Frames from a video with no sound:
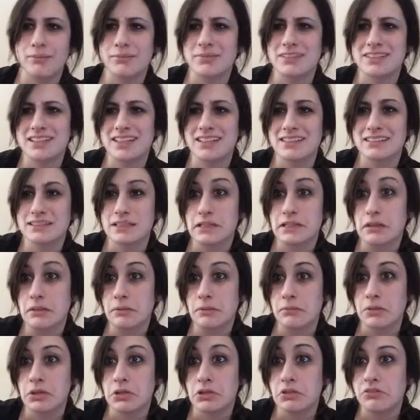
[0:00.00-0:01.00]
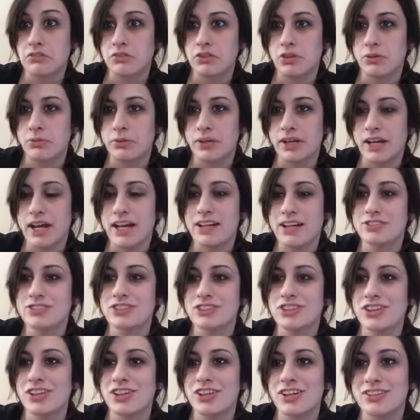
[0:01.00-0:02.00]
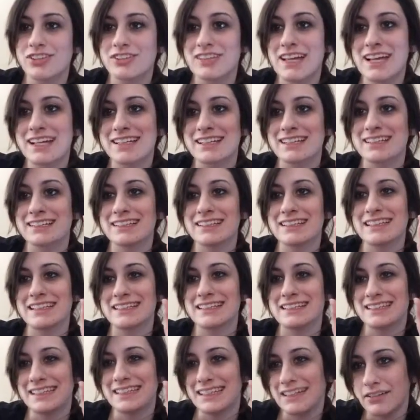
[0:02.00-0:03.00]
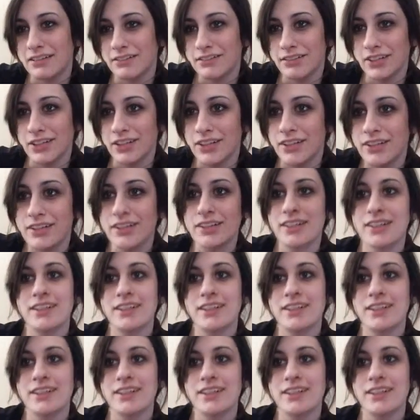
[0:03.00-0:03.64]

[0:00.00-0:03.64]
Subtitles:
Sounds like the middle of nowhere. Actually, they're technically in Nineveh.